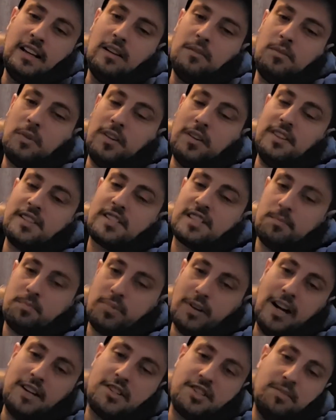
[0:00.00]
We're in the
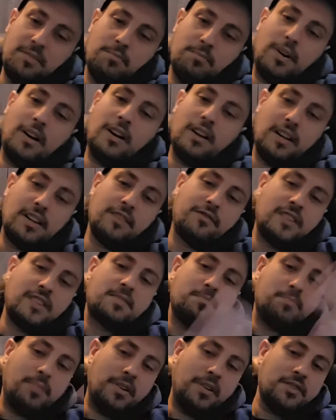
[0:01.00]
suppression part of
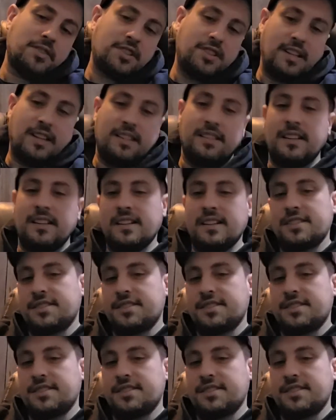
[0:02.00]
this bullshit.